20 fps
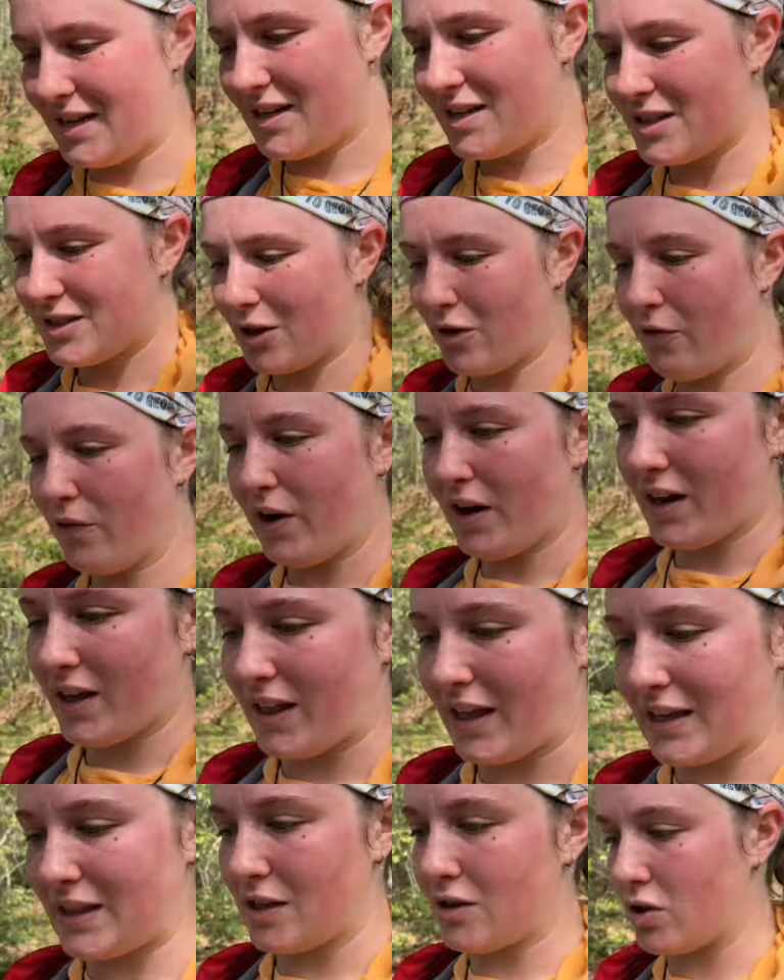So far, I
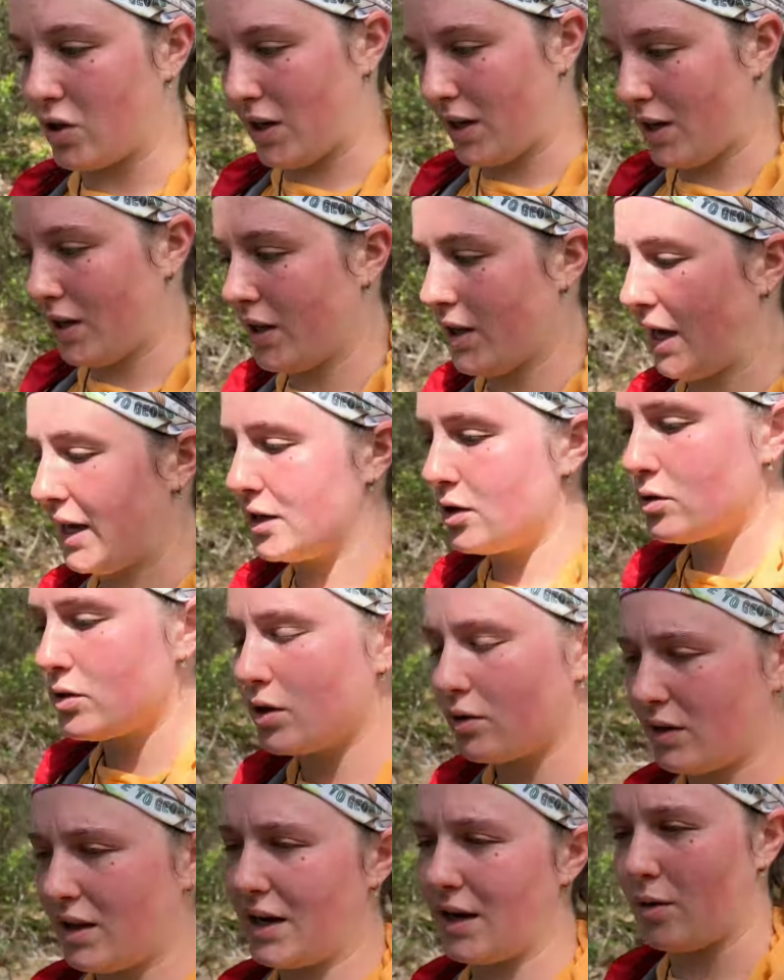like the trail. I don't
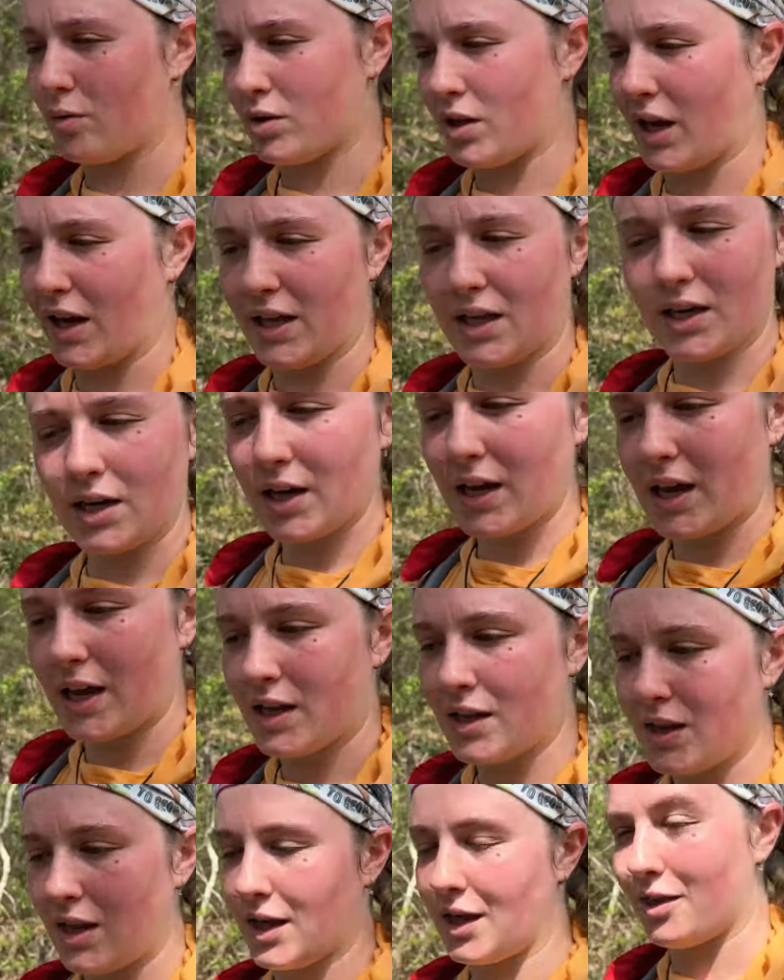know that I would hike it
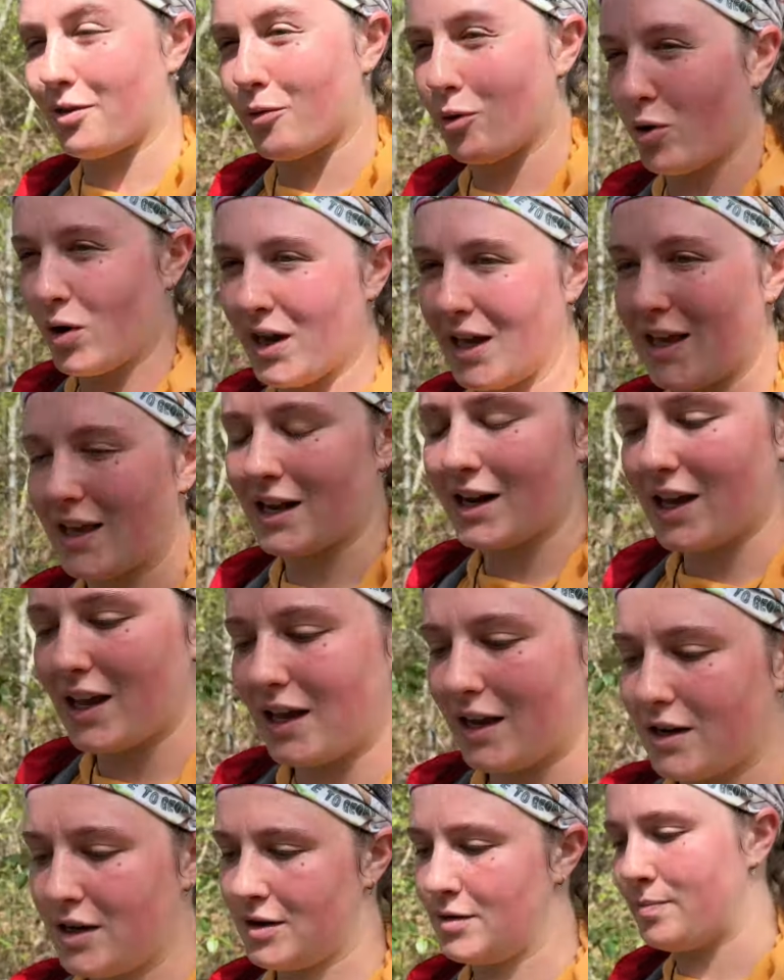again, like through hike it
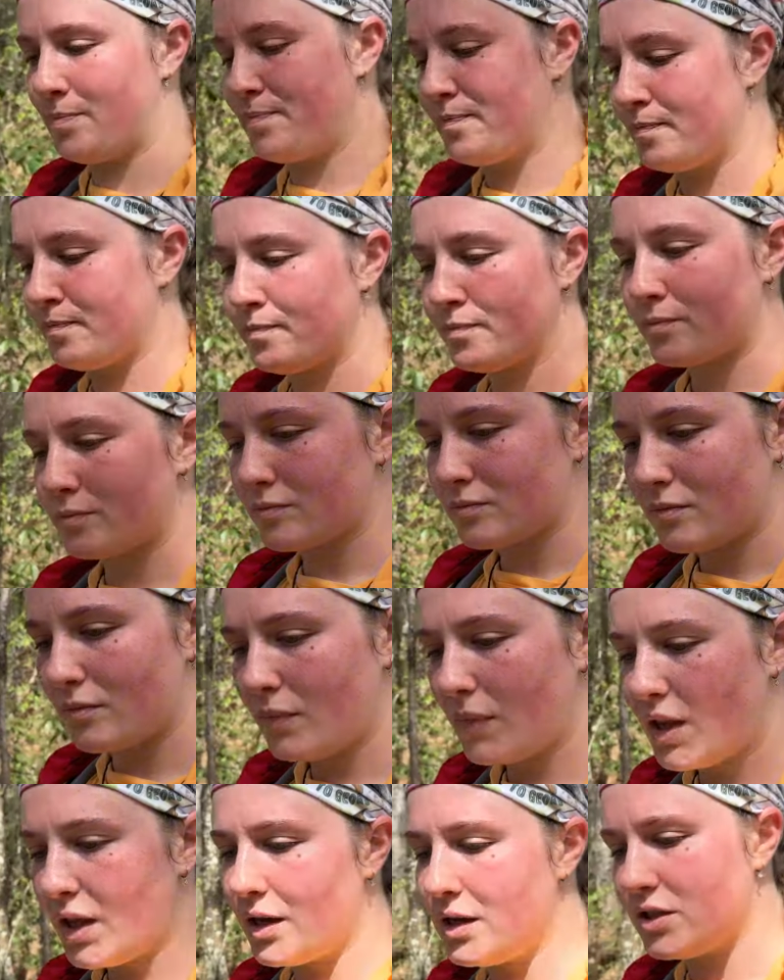again,
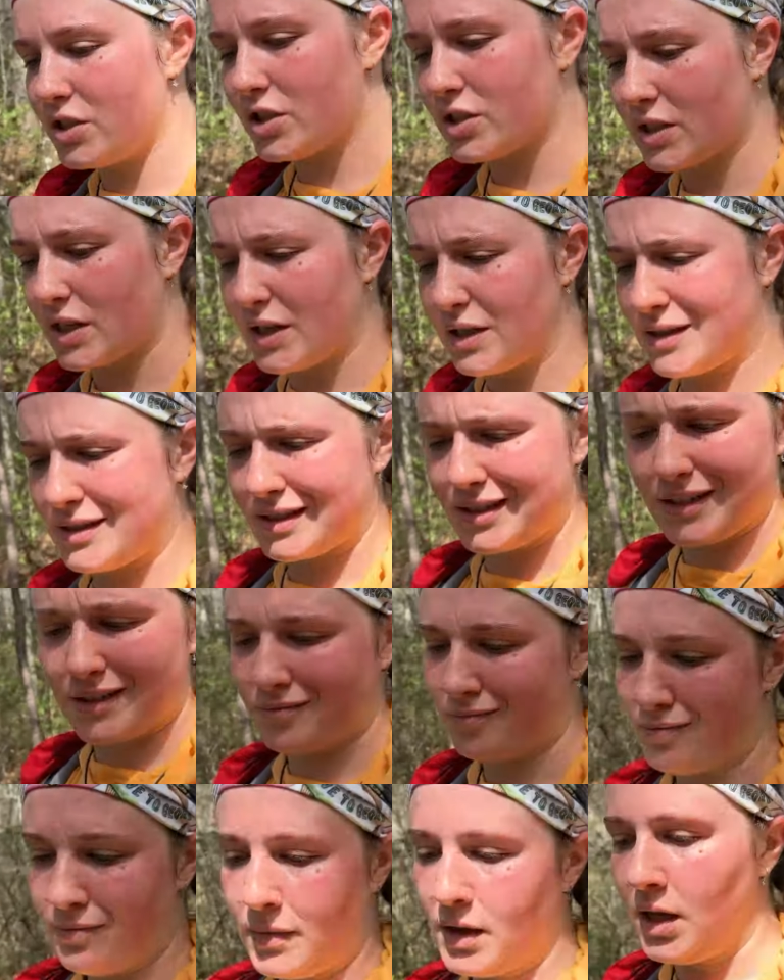just because,
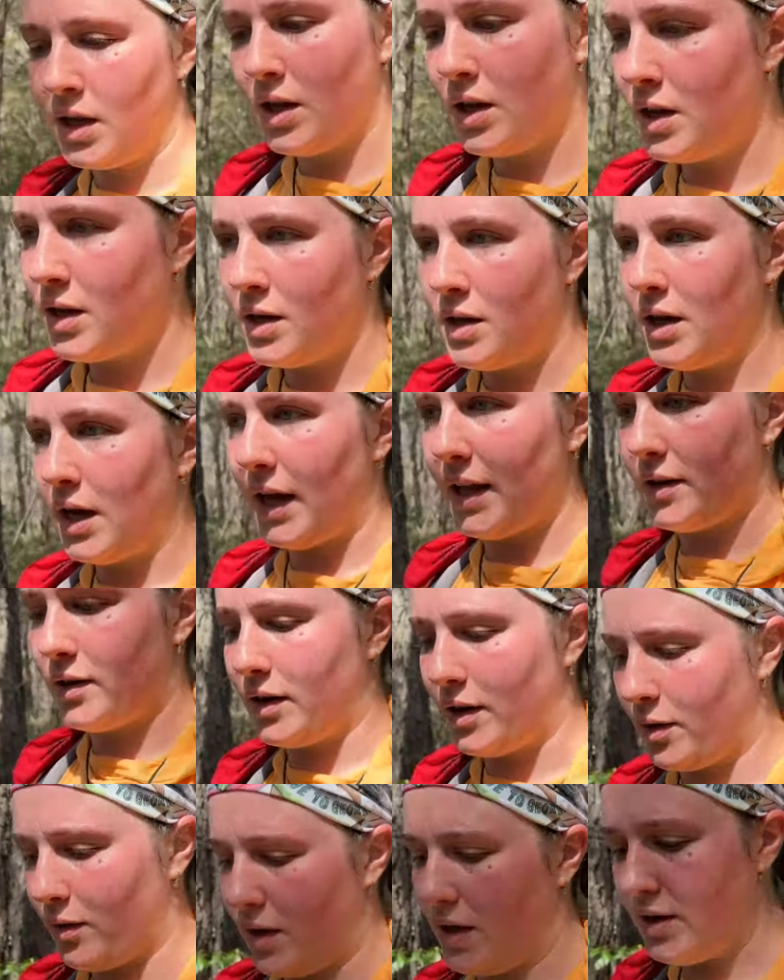I don't
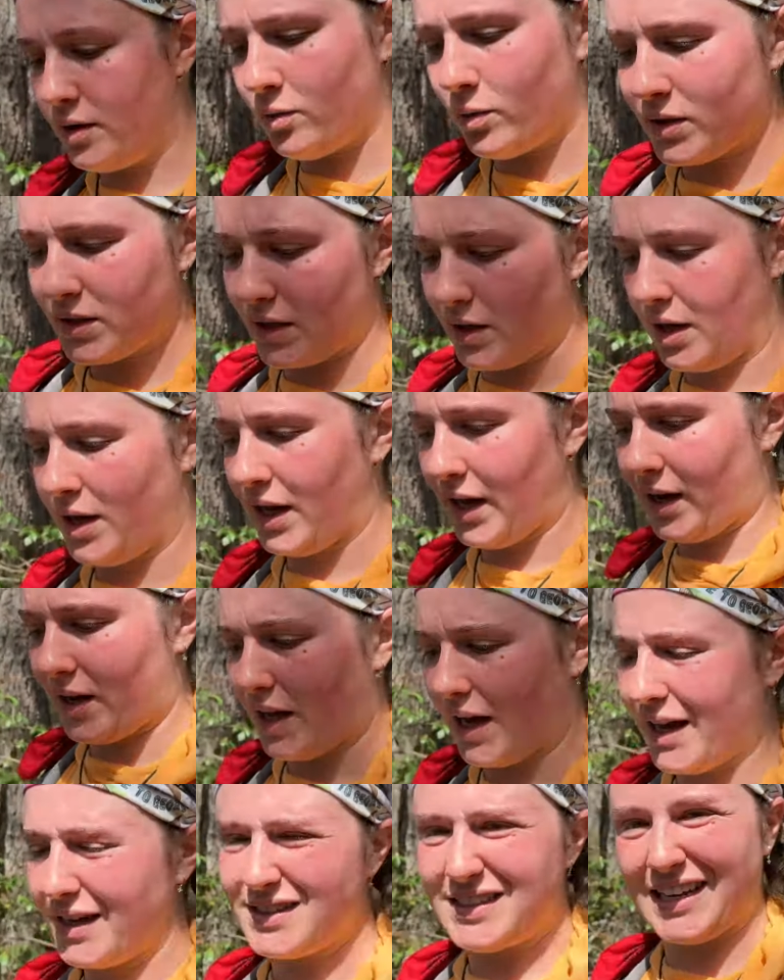know, how
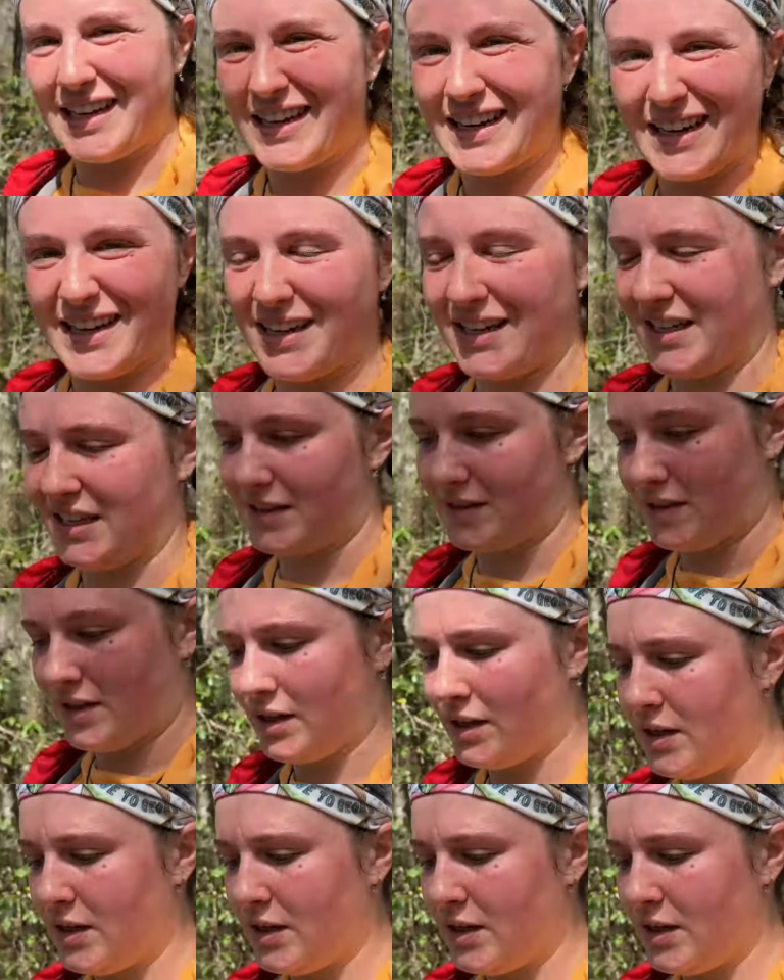I did it, and